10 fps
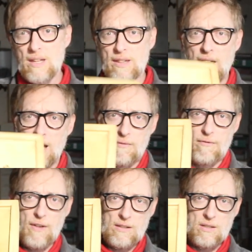that I
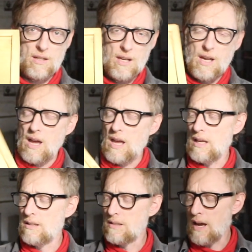invented,
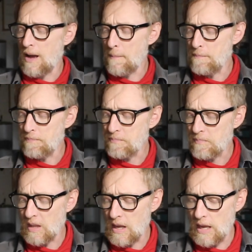and um,
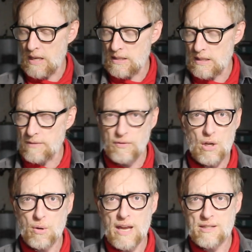and the
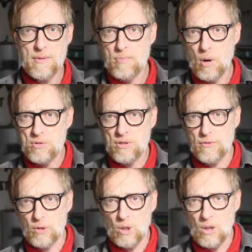video hasn't been posted
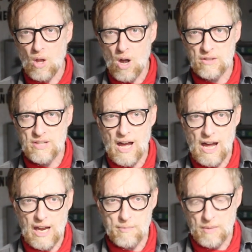for a long
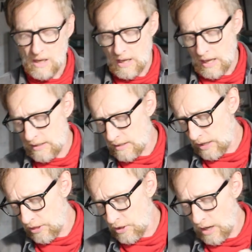time, and
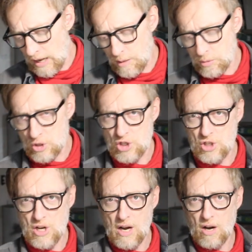I thought I would
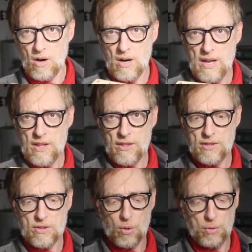share
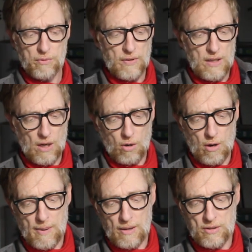this old video
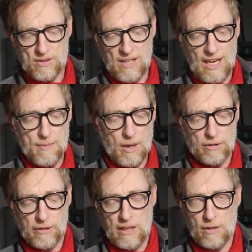about this game I
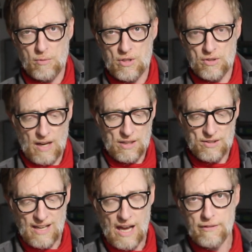created, which is
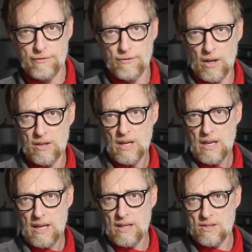actually kind of fun.
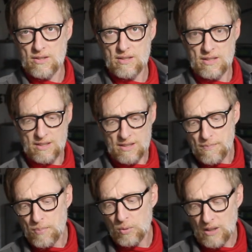It's a
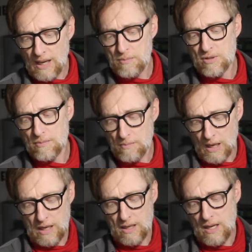simple game to
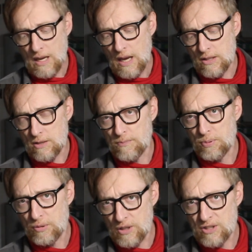make. It's a
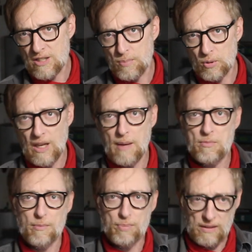pretty simple game
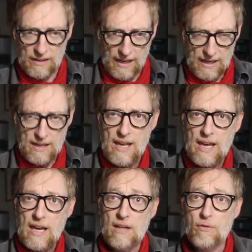to play.
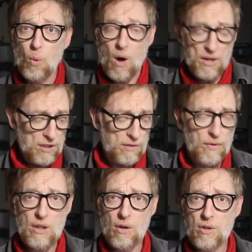And if you watch this
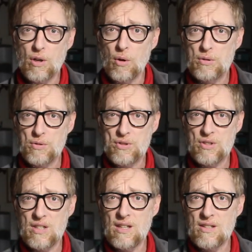video, you're going to
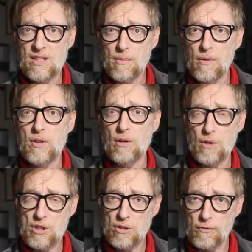see some of the
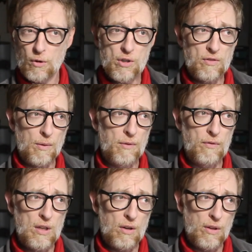original footage from the
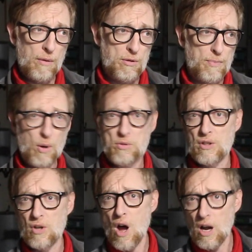video that was posted
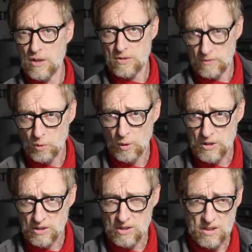in August of
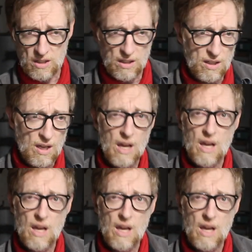2016,